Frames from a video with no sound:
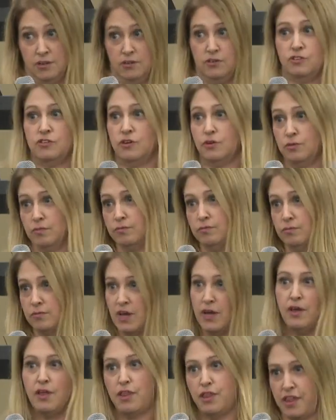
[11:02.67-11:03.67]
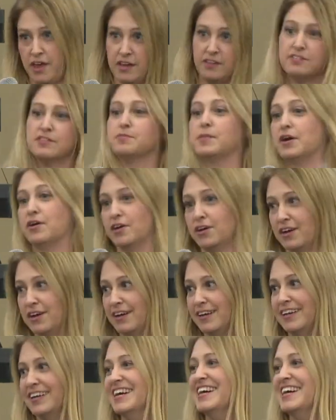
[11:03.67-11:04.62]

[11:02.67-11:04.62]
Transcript: So thanks, America.